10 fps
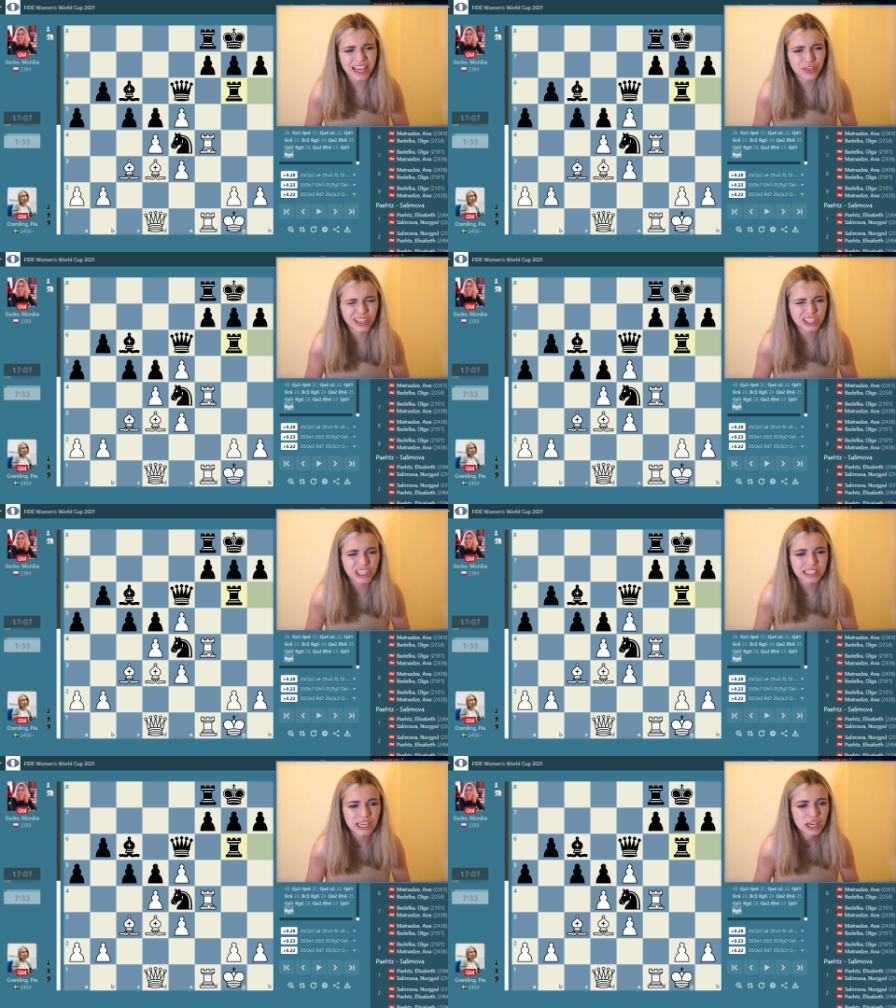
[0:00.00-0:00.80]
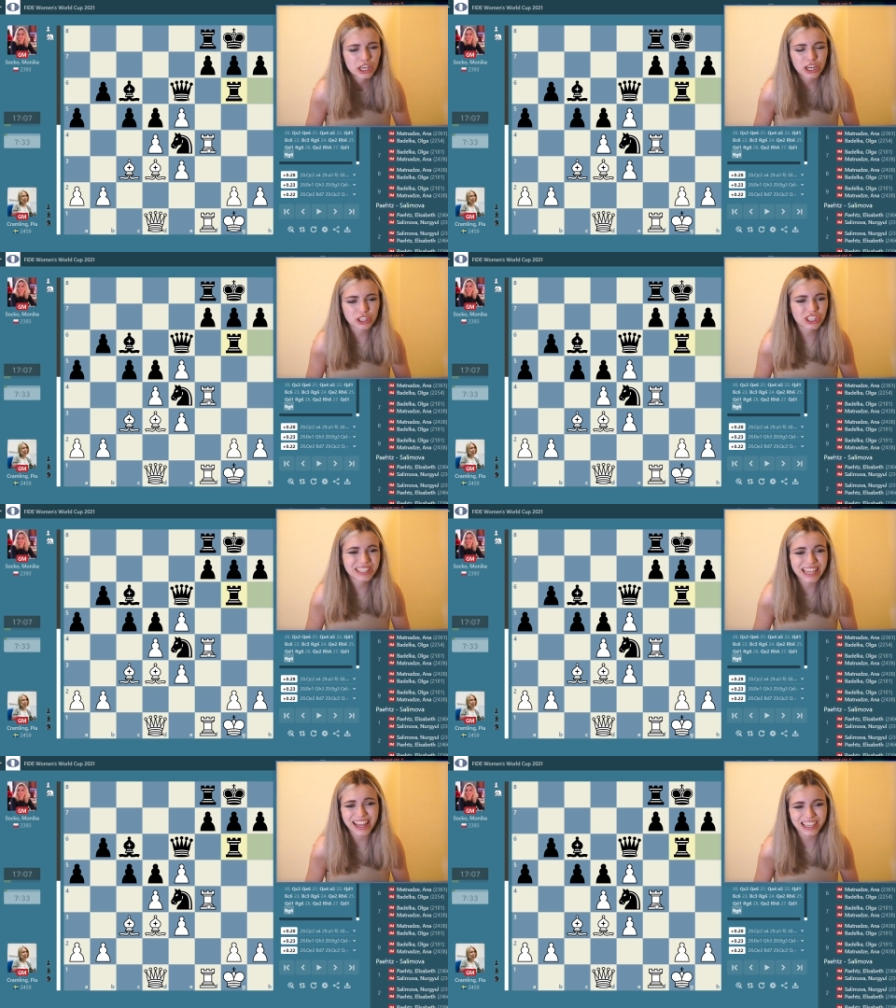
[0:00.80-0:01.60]
I think that just she
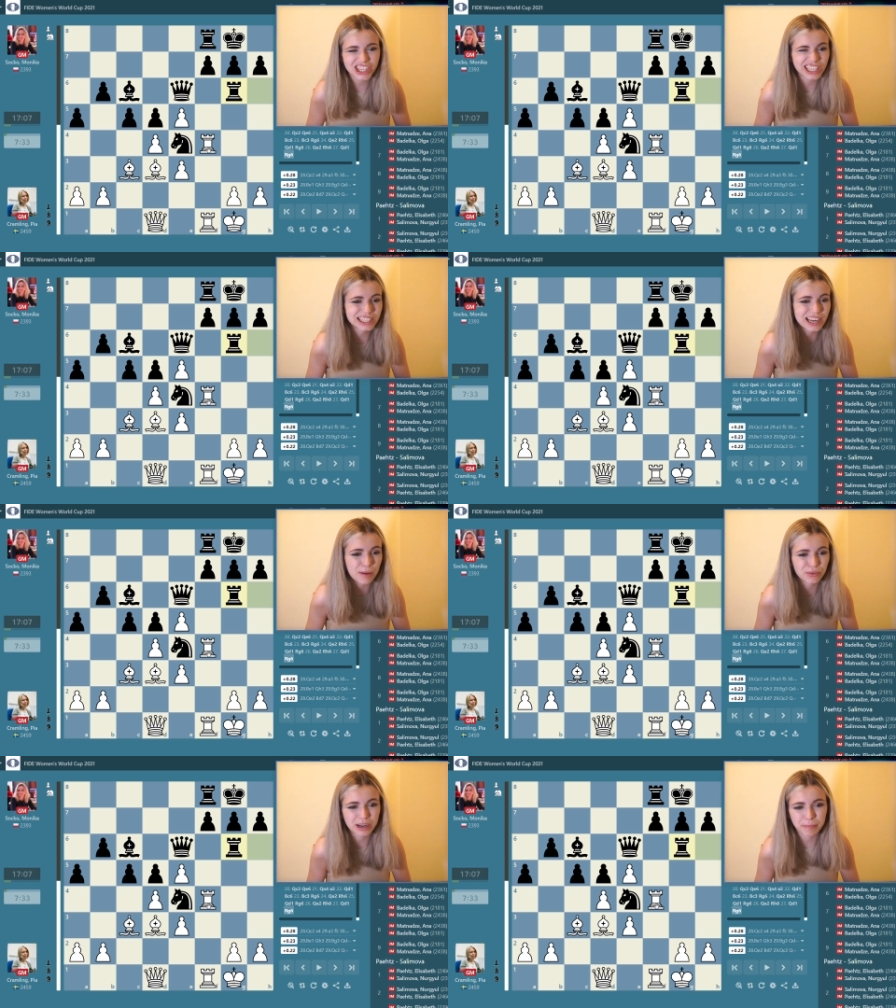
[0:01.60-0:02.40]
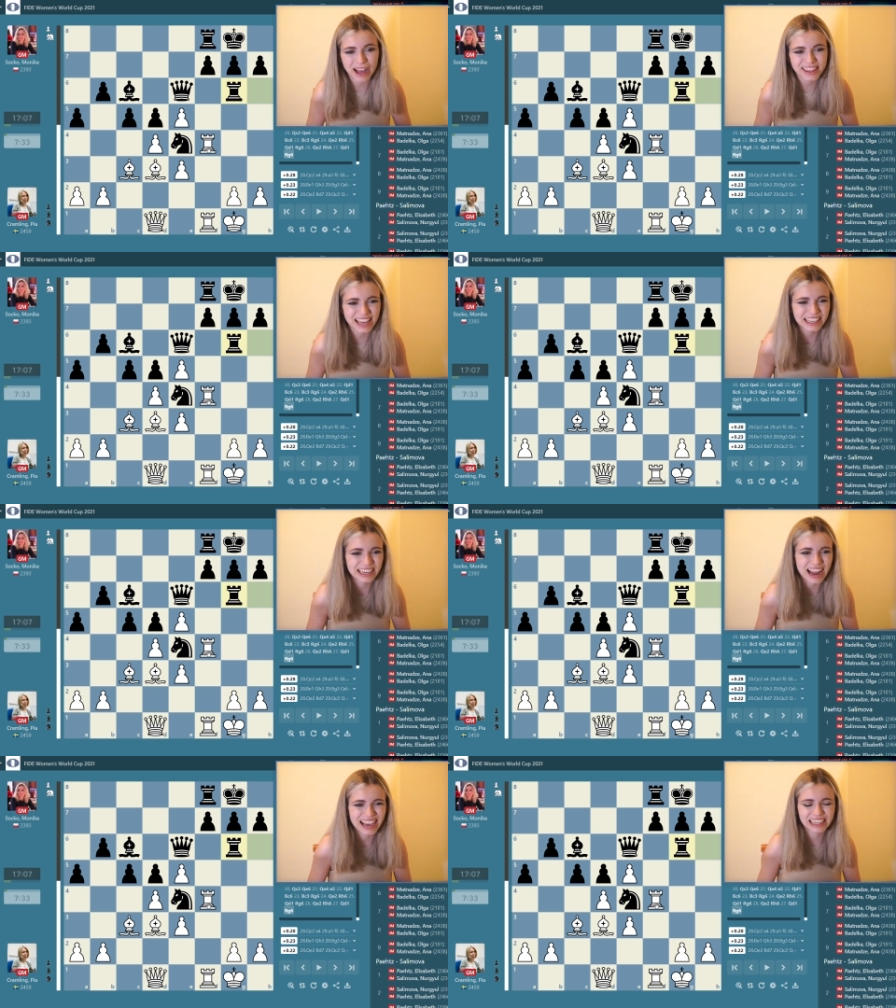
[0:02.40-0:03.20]
said that she had slept really bad that
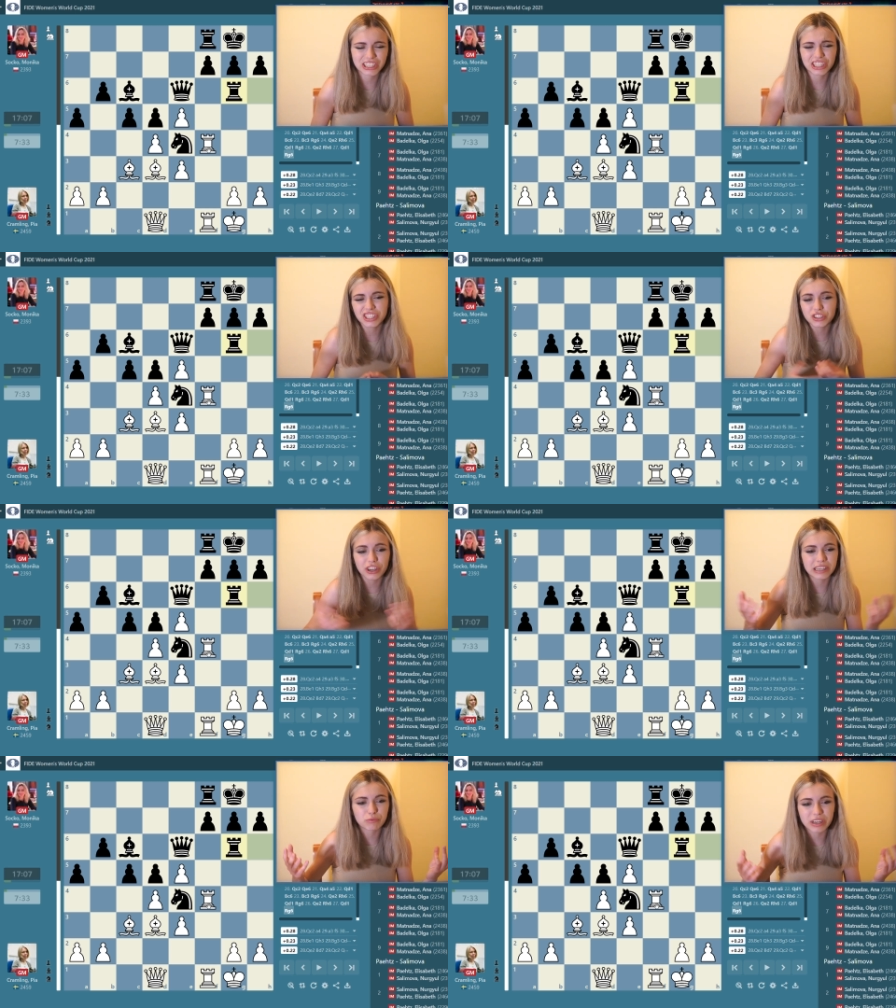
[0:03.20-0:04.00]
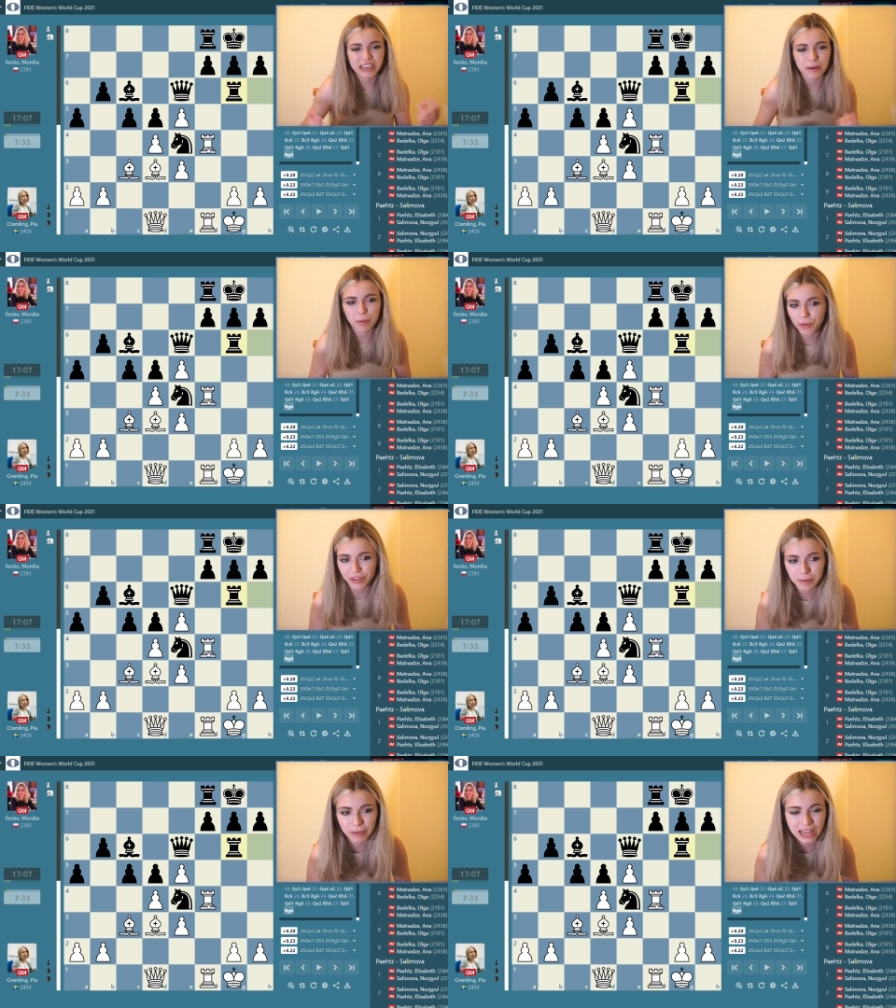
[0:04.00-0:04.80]
night and she just couldn't really come up with
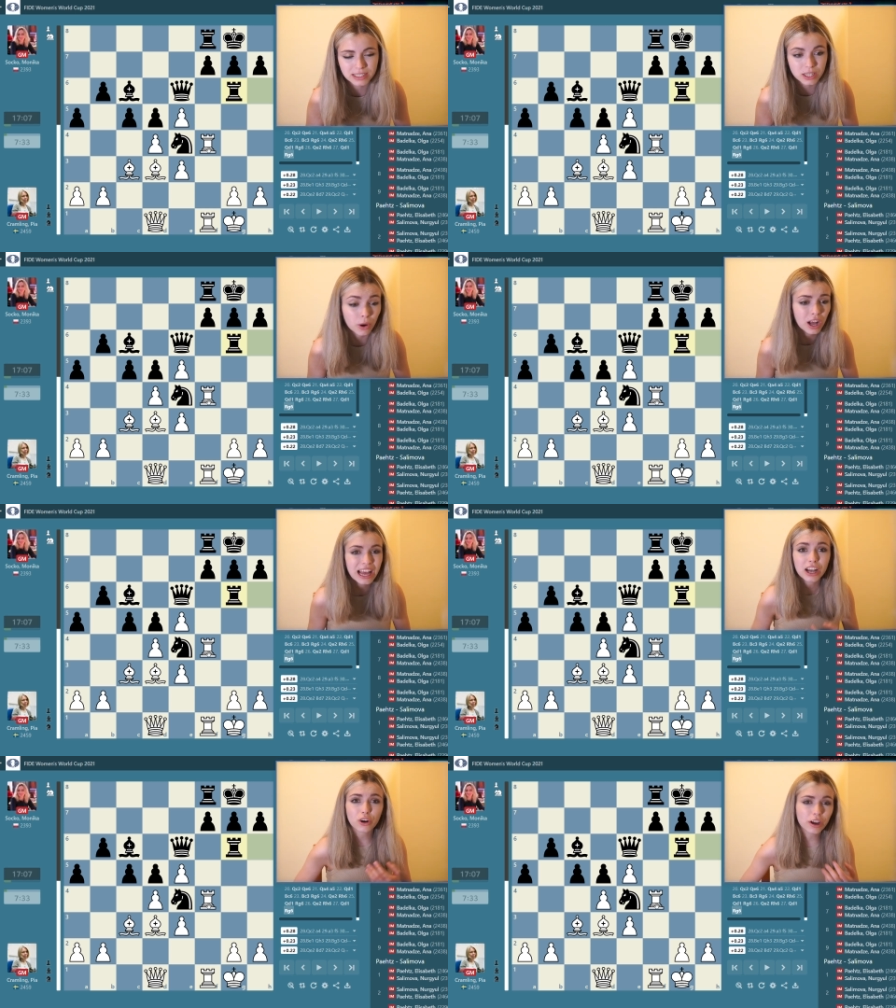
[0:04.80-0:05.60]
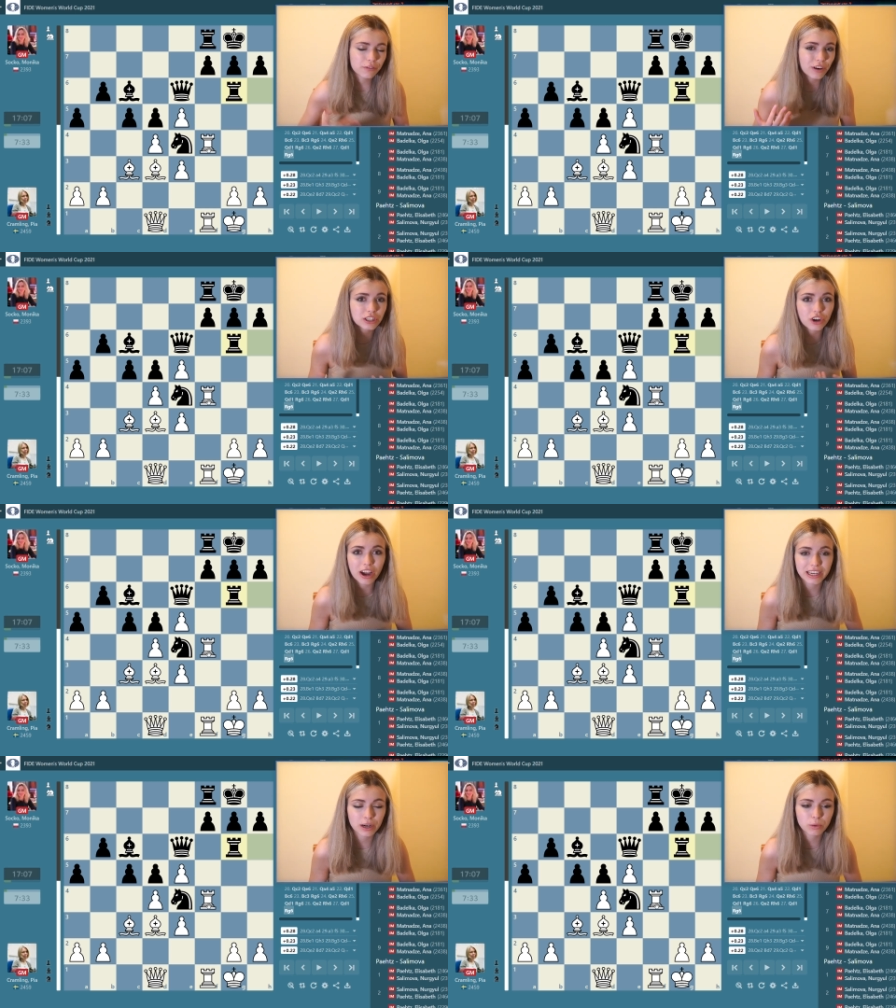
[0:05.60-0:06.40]
any plan. So going for a
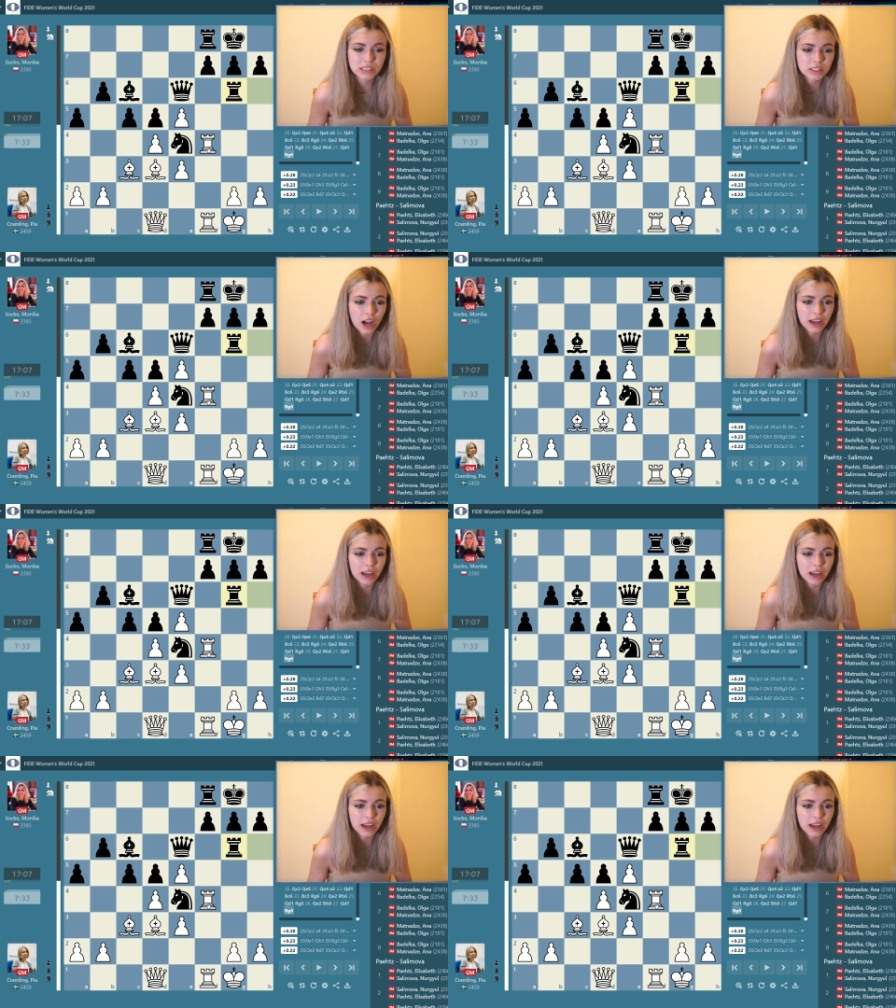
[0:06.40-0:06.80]
draw here was